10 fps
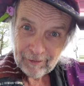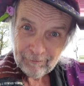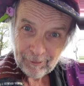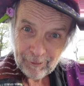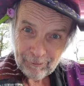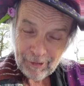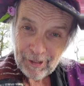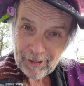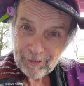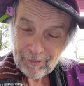for
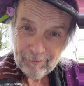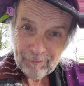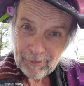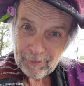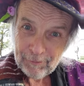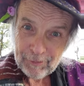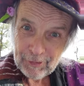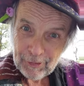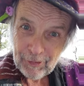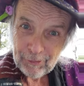350
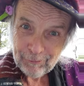years,